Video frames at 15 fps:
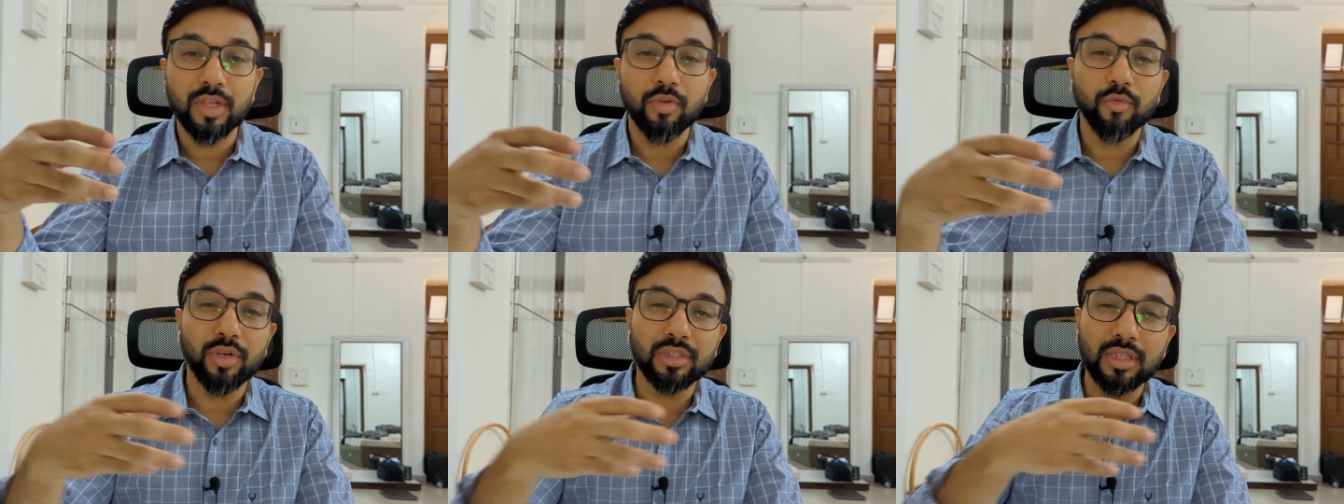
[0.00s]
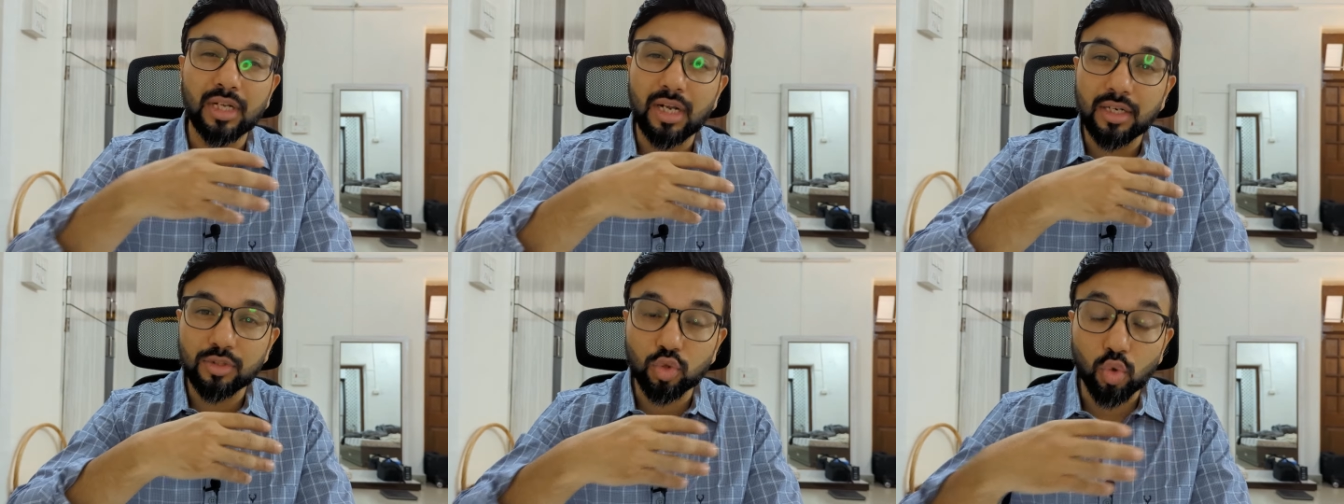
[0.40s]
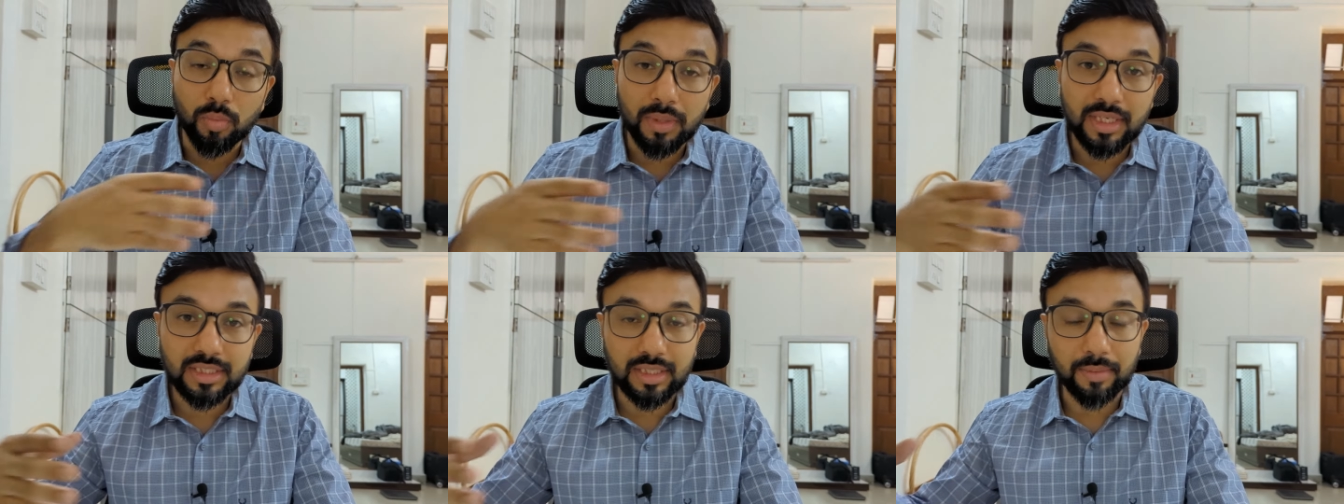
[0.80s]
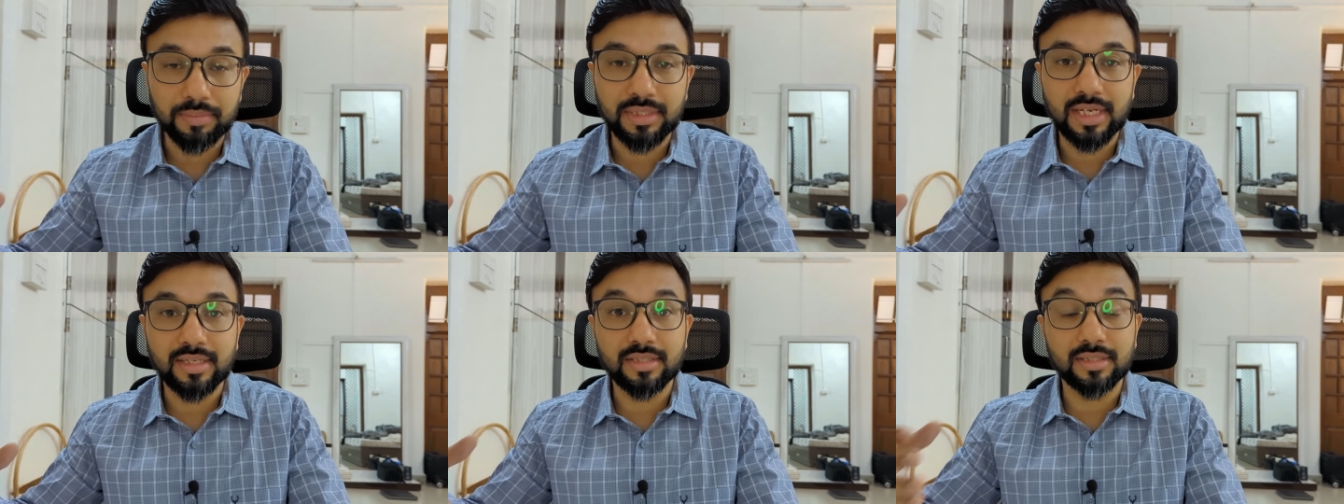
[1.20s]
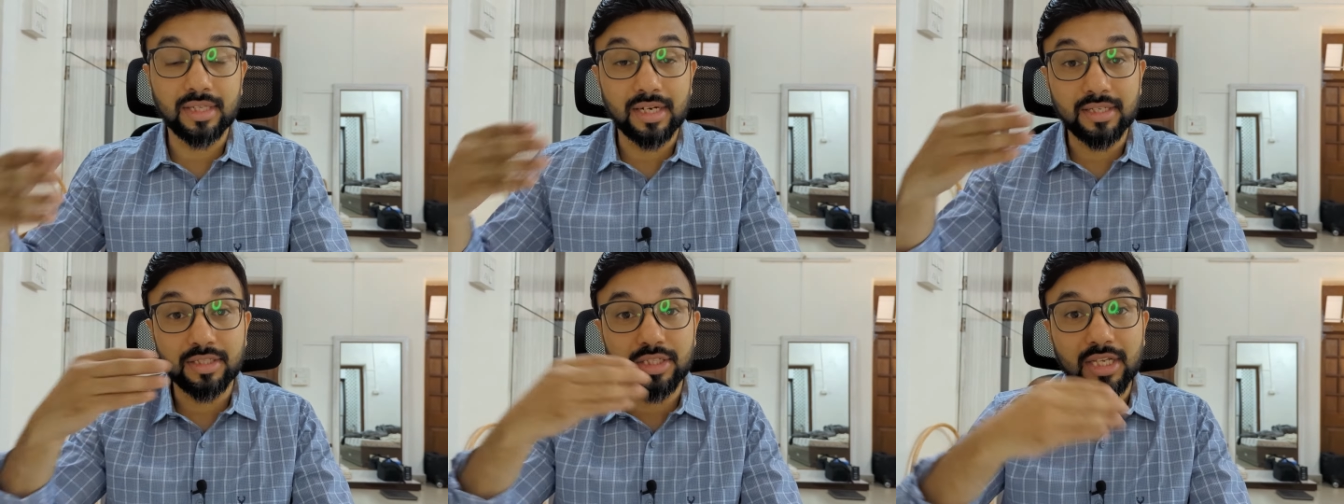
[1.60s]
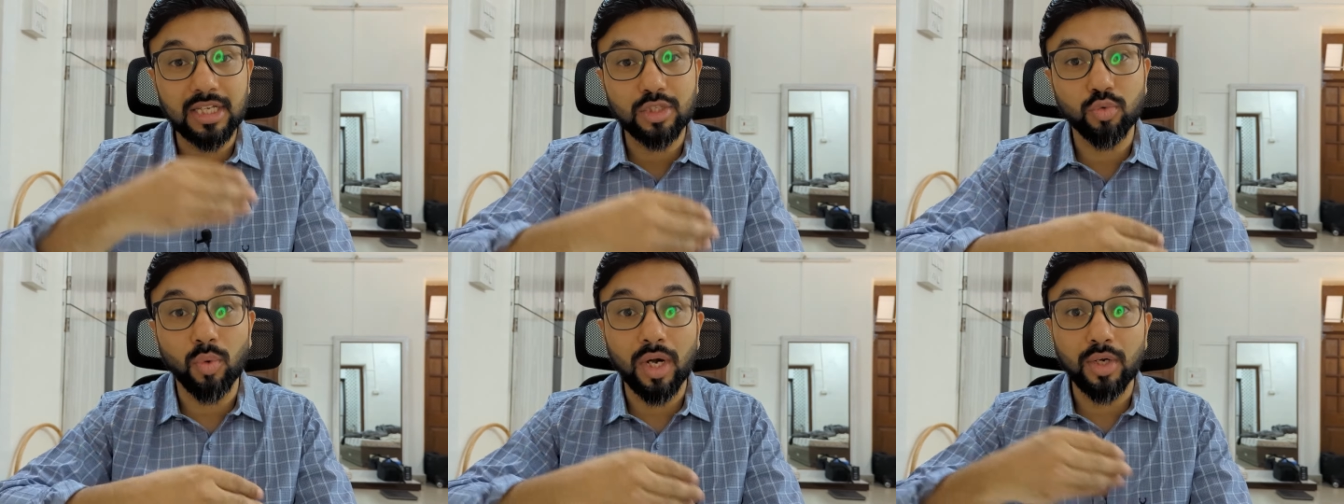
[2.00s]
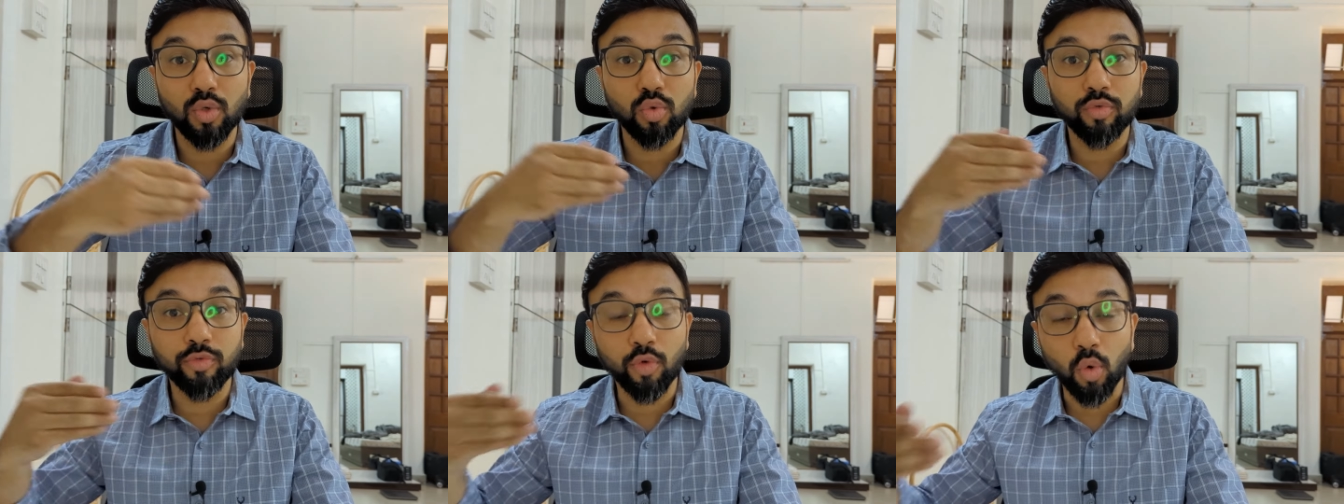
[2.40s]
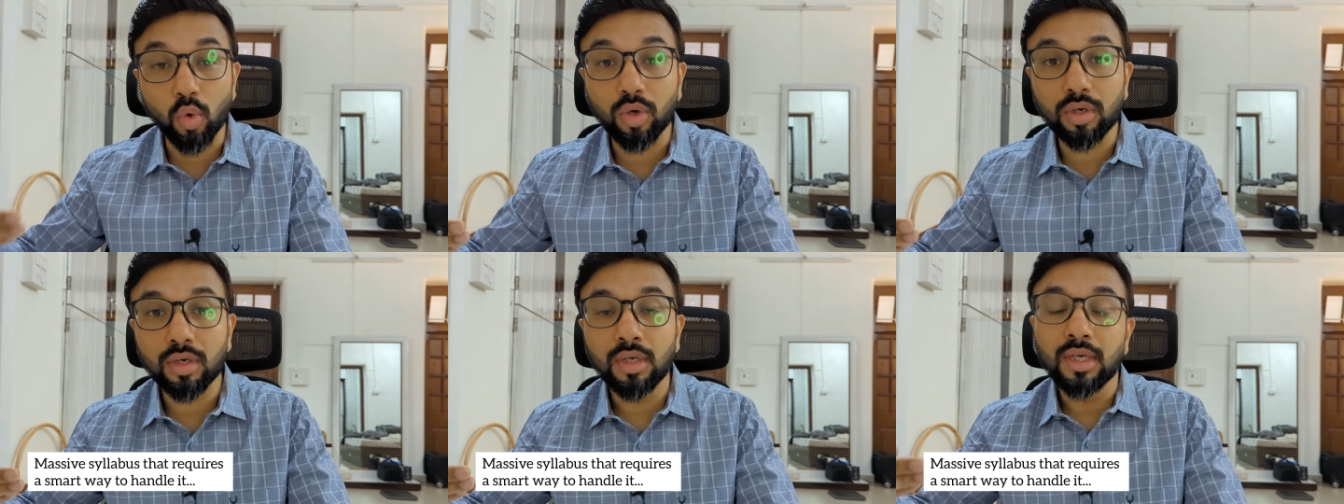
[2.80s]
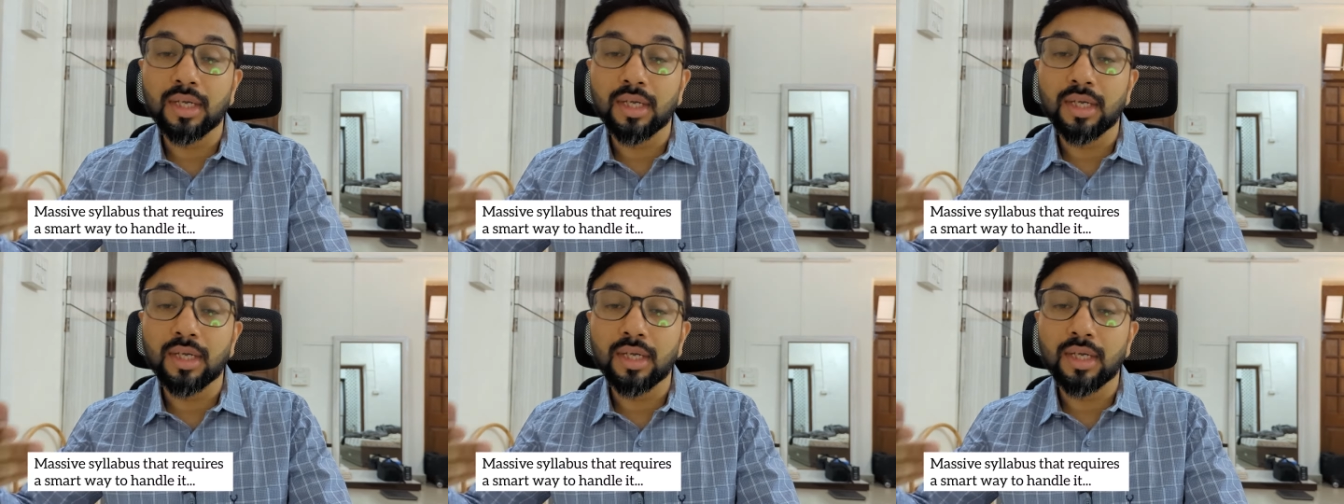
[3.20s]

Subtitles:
where there are so many subjects, there is GS 1 to 4,